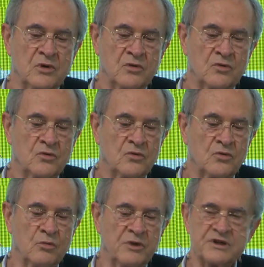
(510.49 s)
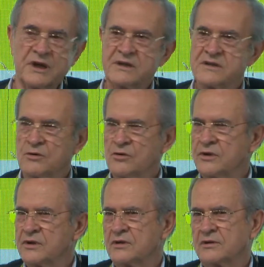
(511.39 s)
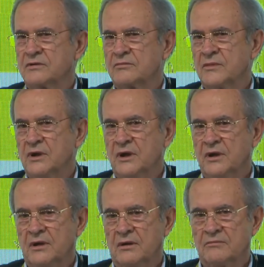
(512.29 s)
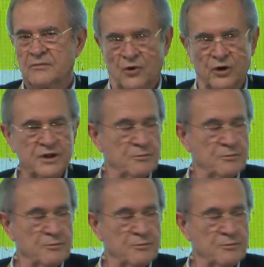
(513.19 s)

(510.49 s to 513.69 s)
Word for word: was been asked uh, to close this meeting.